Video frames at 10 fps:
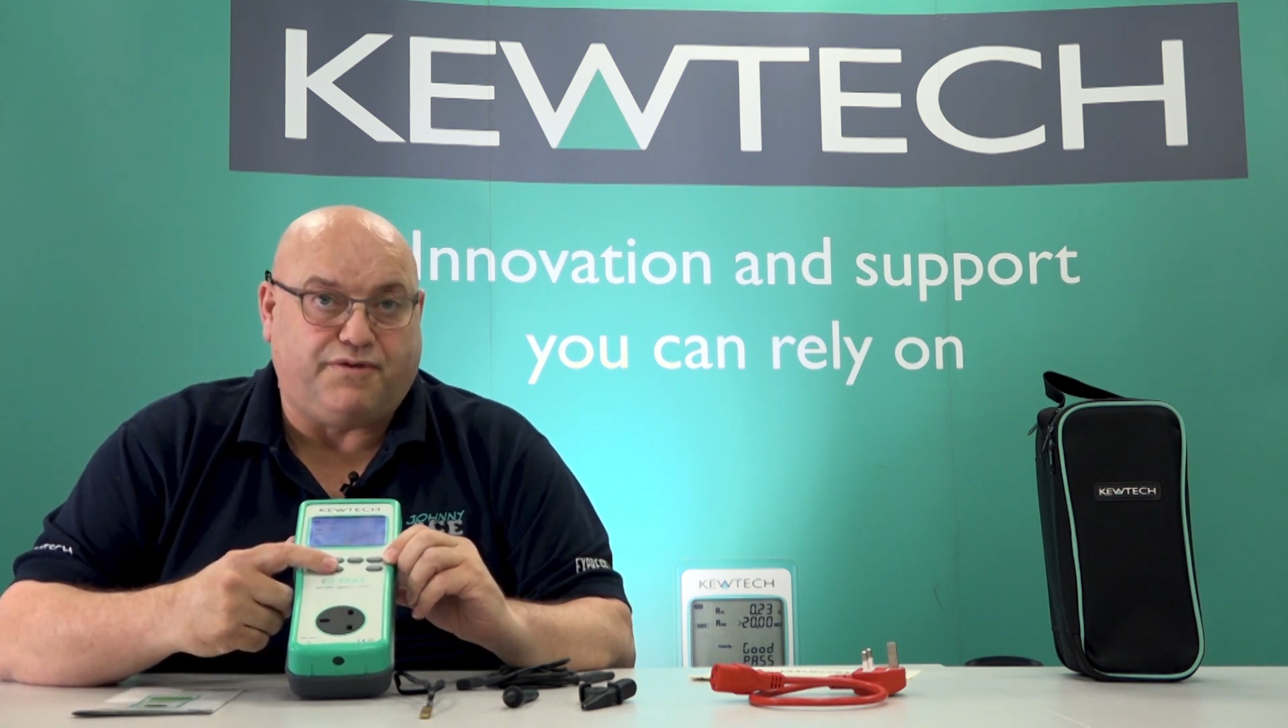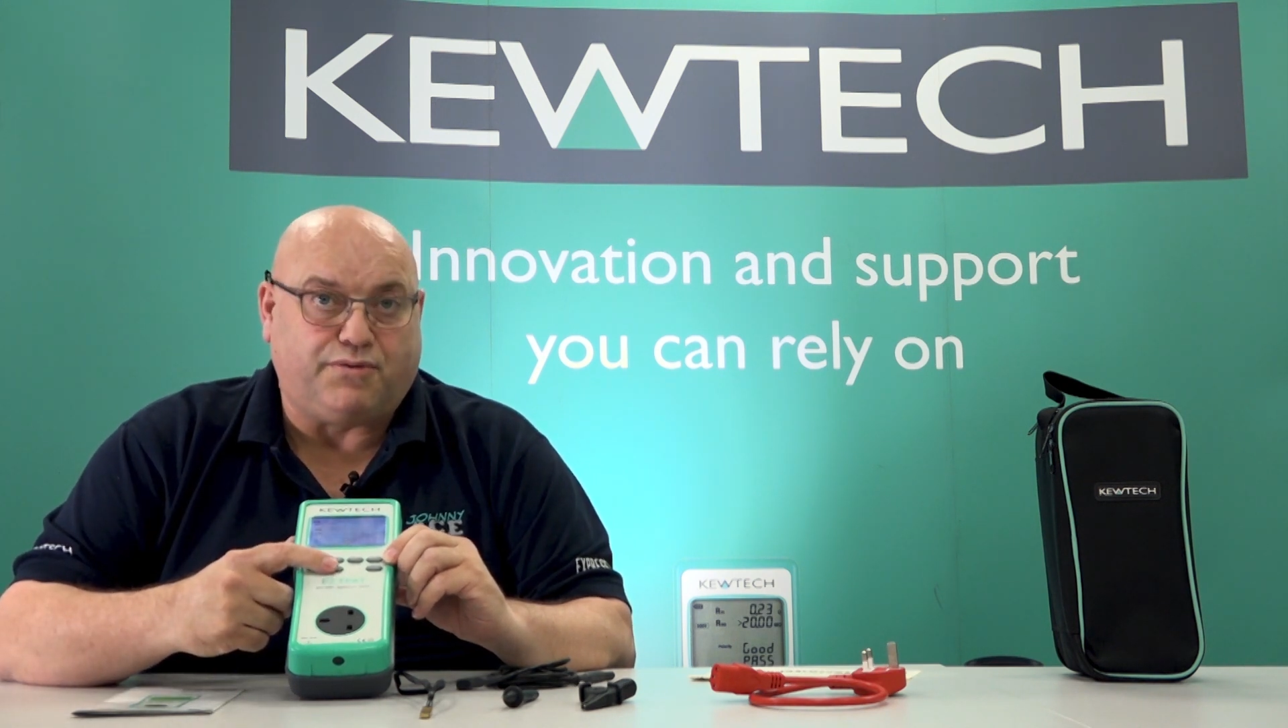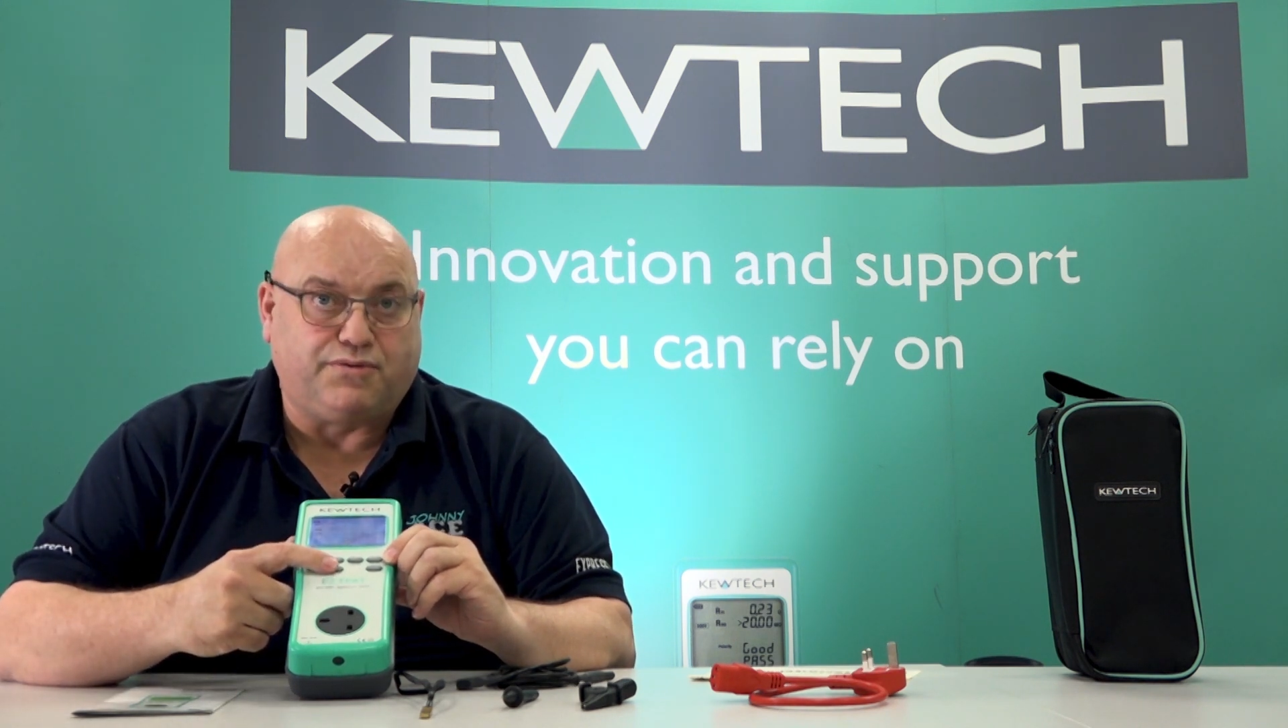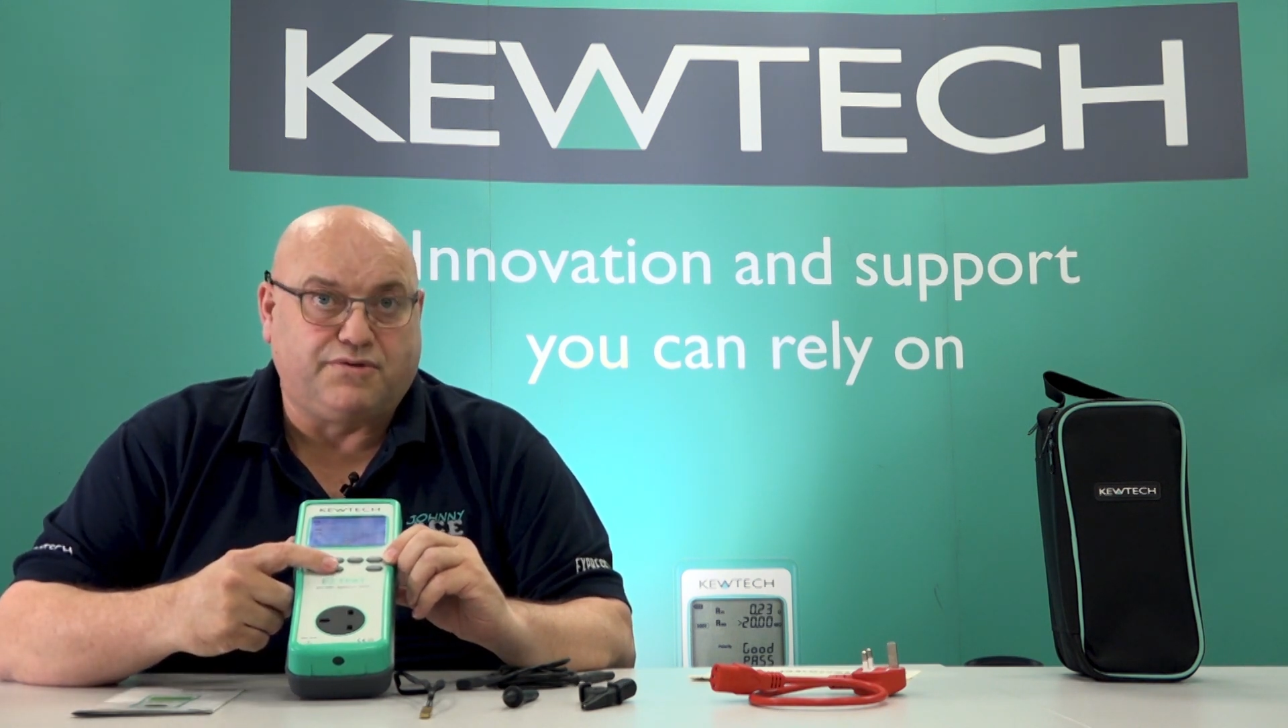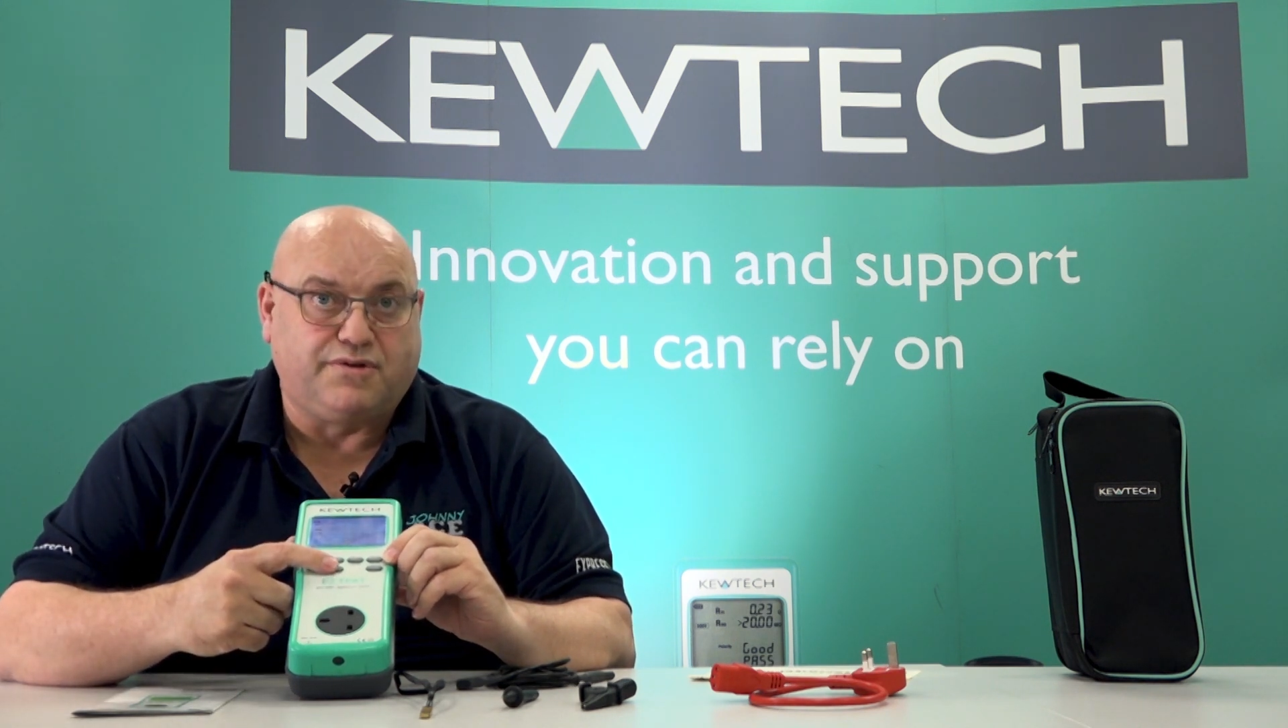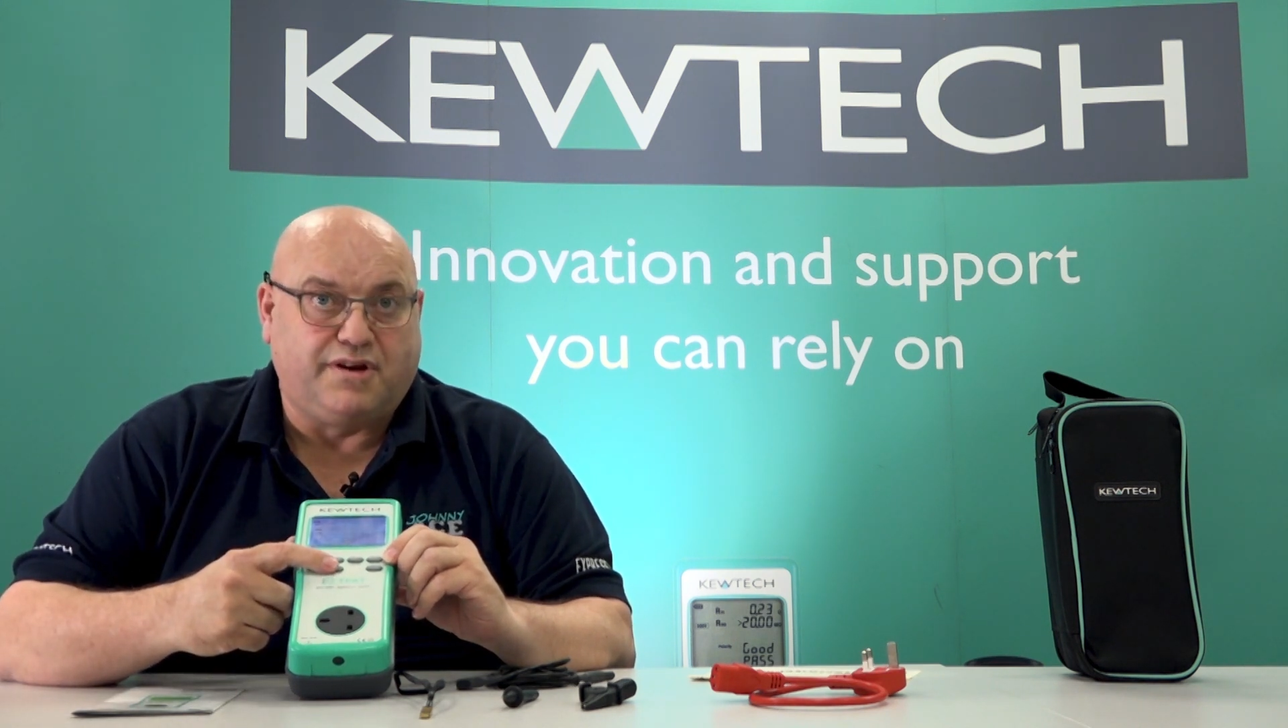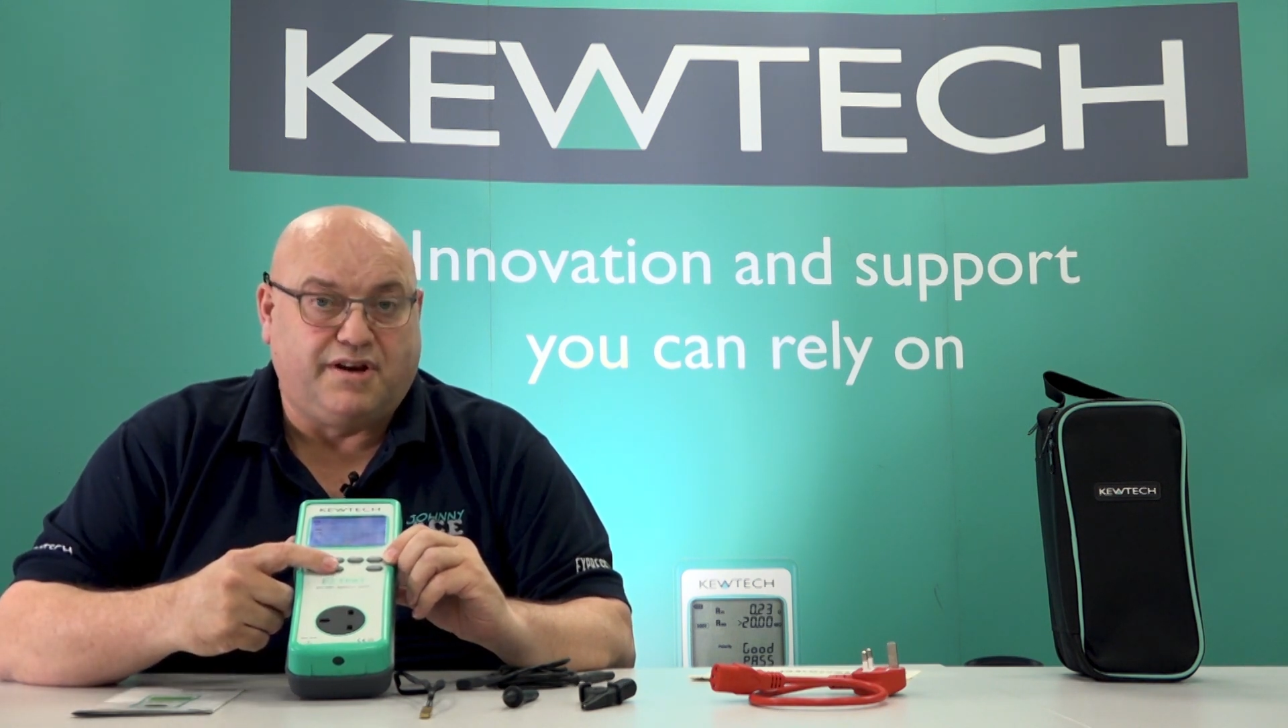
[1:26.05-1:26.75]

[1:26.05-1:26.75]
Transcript: volts.